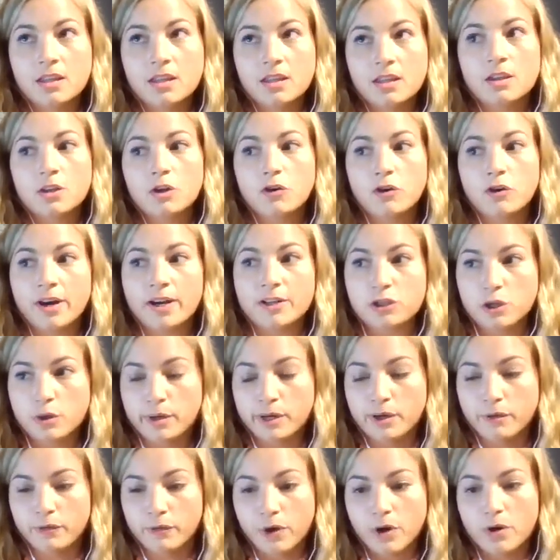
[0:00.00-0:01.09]
the grand jury
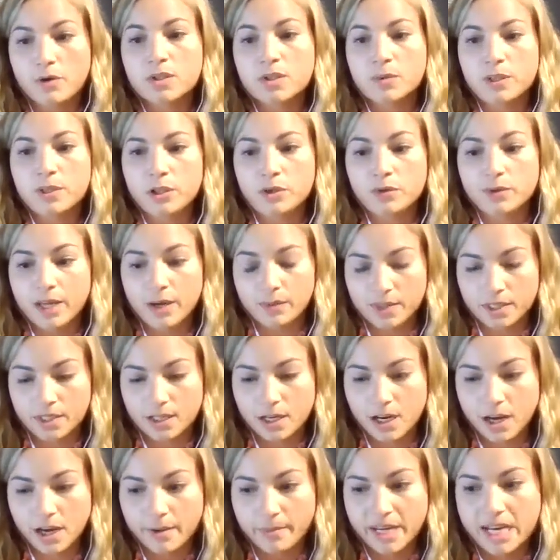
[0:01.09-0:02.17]
rose, we knew that was
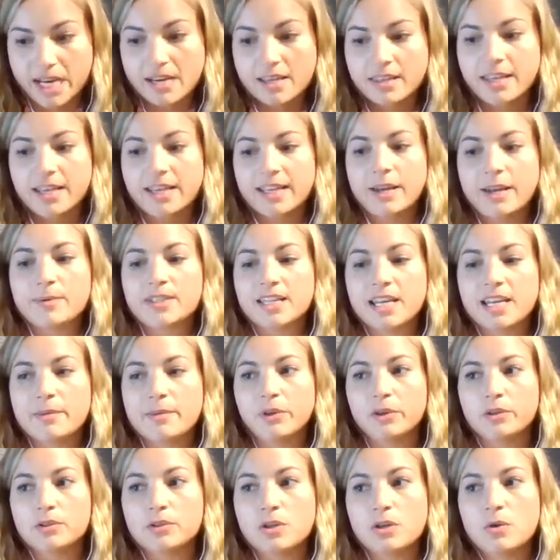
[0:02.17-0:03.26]
coming, then I was
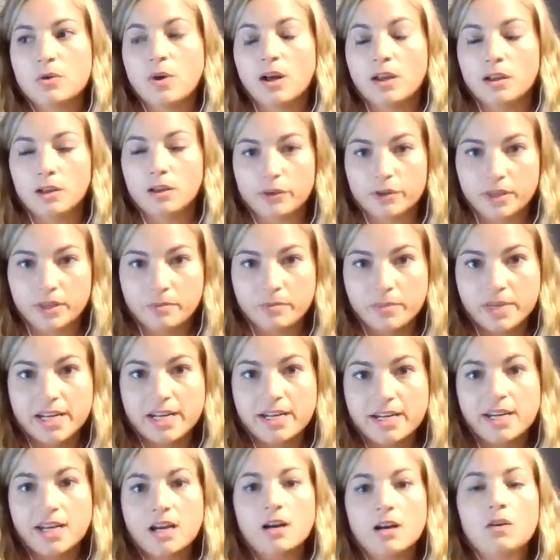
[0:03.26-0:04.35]
able to alert the
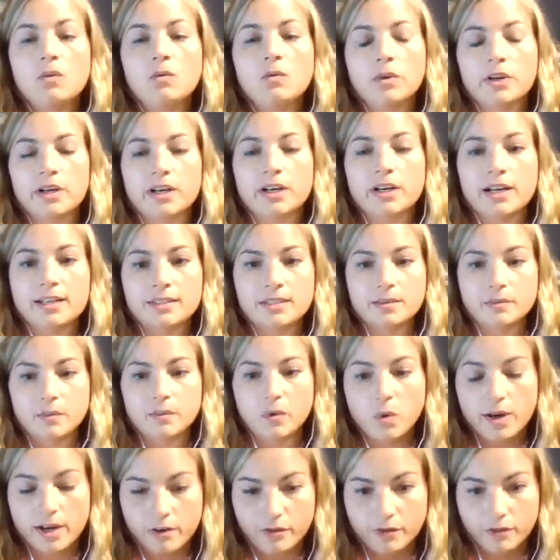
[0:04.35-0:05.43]
media, work on some
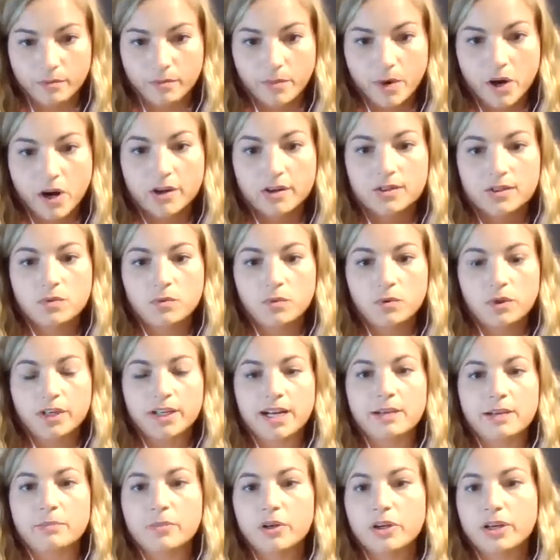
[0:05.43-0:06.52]
quick remarks, work
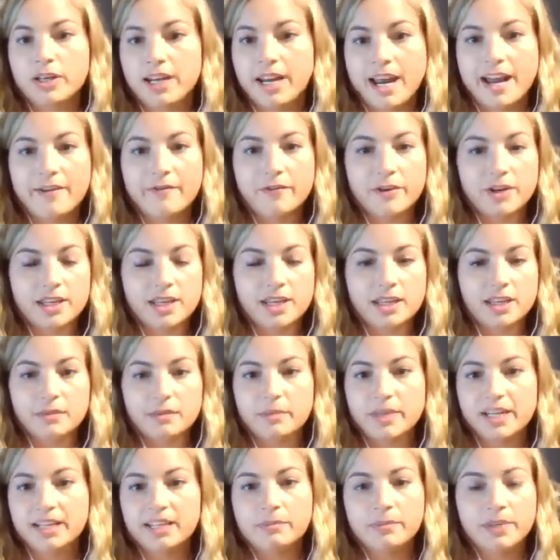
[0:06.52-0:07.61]
on putting everything the
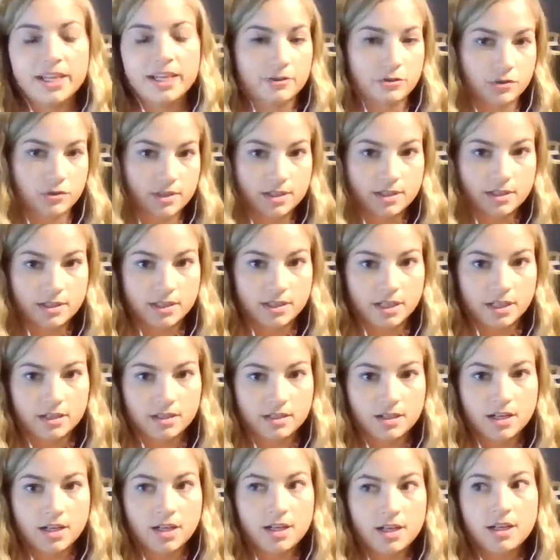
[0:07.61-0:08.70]
media would be interested in
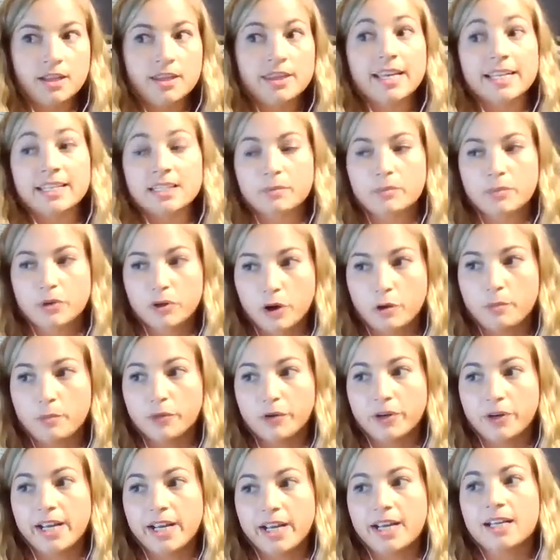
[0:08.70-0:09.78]
that's
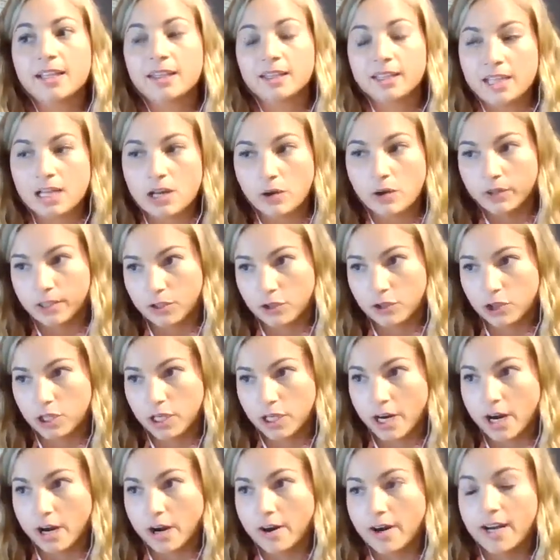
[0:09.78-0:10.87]
appropriate and legal to
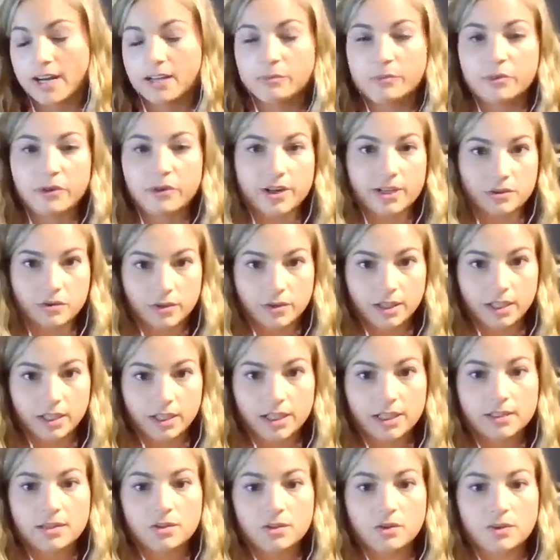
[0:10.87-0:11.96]
share in a press
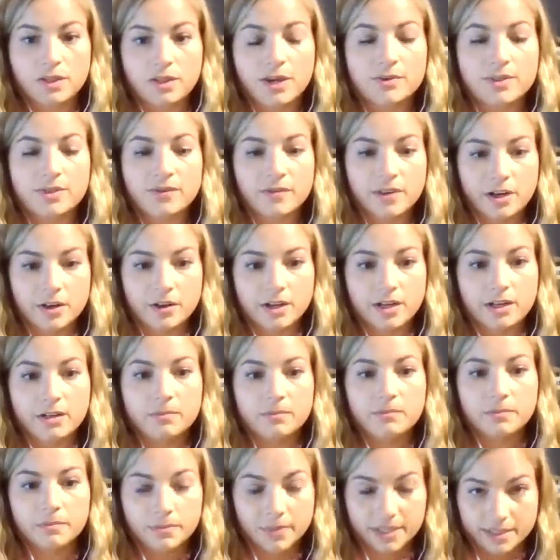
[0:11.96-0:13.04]
release. So that was a very
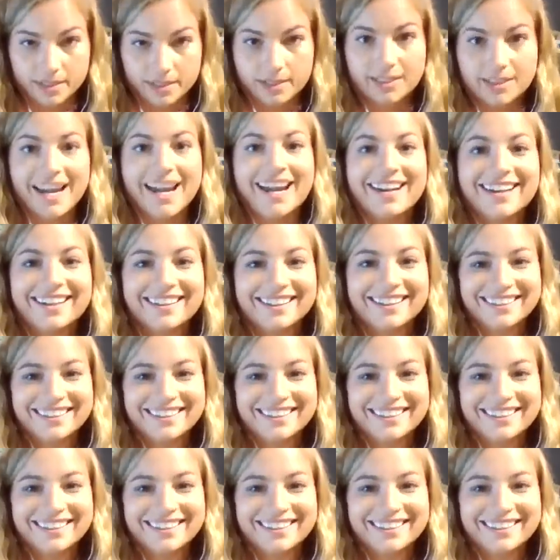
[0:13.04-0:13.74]
busy day.